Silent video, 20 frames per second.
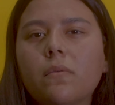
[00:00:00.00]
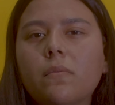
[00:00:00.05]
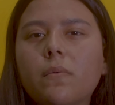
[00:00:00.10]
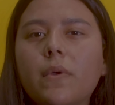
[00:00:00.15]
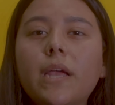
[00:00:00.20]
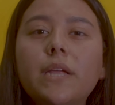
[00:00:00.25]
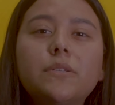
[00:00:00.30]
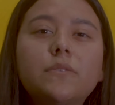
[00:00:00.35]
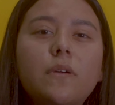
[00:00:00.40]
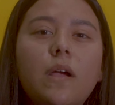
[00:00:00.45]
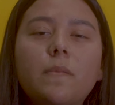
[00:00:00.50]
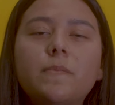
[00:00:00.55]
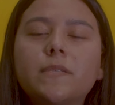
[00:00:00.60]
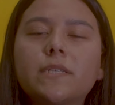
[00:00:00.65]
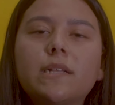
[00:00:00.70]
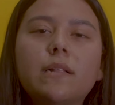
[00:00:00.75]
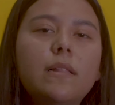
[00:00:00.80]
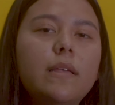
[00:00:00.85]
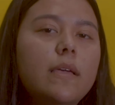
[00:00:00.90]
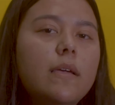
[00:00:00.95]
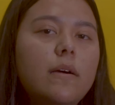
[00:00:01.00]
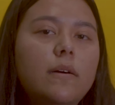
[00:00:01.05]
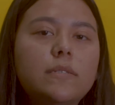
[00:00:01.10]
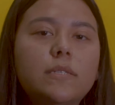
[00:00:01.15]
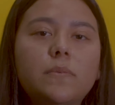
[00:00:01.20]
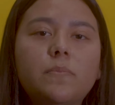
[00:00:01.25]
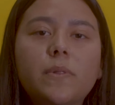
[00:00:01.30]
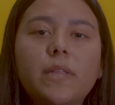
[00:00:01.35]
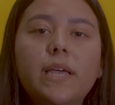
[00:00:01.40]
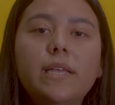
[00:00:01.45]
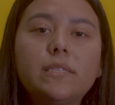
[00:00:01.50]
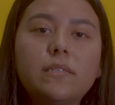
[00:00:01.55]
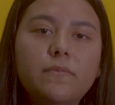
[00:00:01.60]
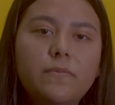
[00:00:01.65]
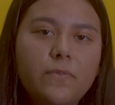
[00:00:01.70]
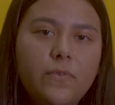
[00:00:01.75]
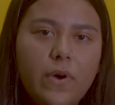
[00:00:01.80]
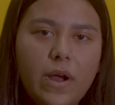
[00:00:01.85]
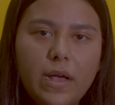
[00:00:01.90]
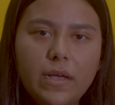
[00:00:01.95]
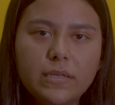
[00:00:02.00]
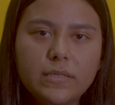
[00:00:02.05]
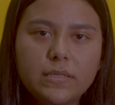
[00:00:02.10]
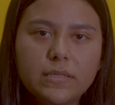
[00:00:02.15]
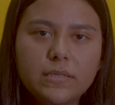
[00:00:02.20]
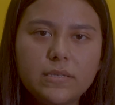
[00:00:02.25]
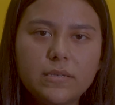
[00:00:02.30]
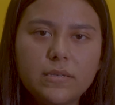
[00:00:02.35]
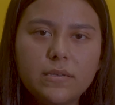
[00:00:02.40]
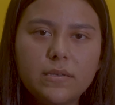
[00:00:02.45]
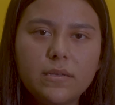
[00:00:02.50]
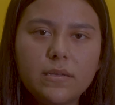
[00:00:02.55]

raindrops cling onto blades of grass.